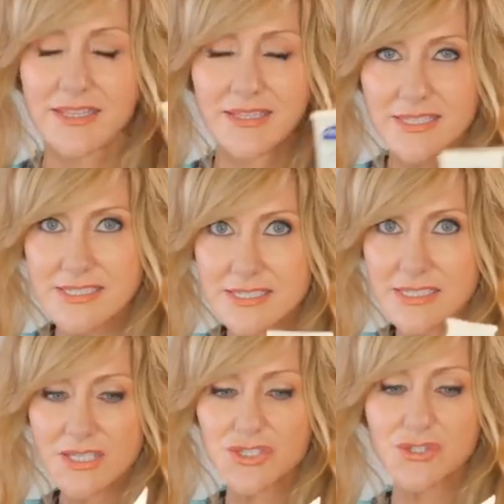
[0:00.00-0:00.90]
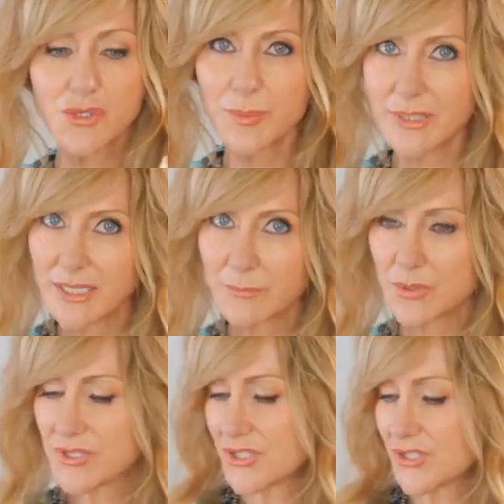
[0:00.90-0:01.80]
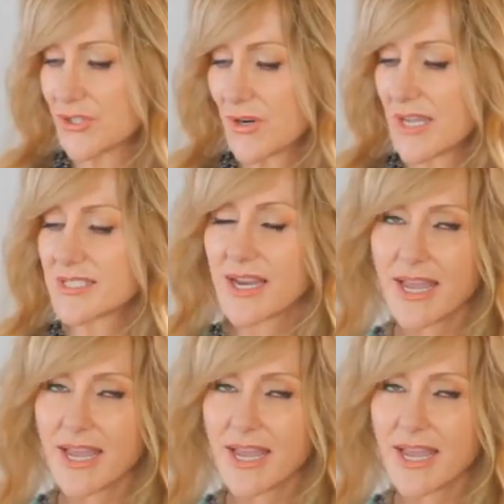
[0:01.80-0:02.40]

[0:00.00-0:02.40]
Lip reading: This is a Sorbolene moisturizer,